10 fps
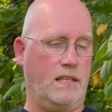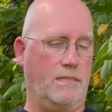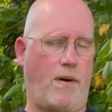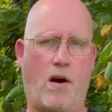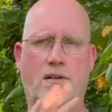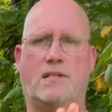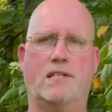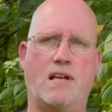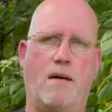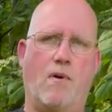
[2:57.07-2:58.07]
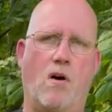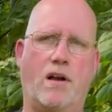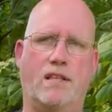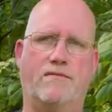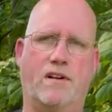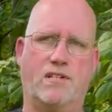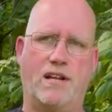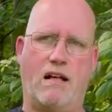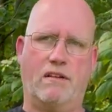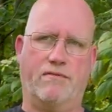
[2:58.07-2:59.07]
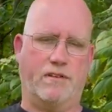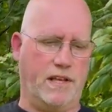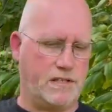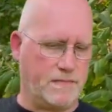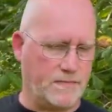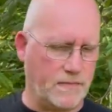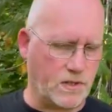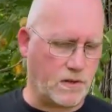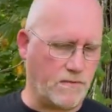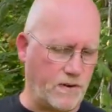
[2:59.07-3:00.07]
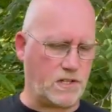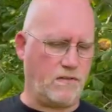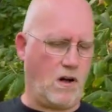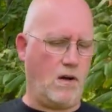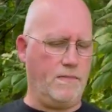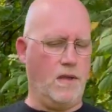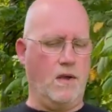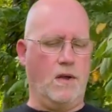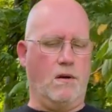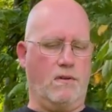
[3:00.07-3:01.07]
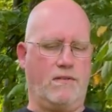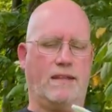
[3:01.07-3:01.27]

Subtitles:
parts of the Tomahawk and the functionality for this. First of all, we've got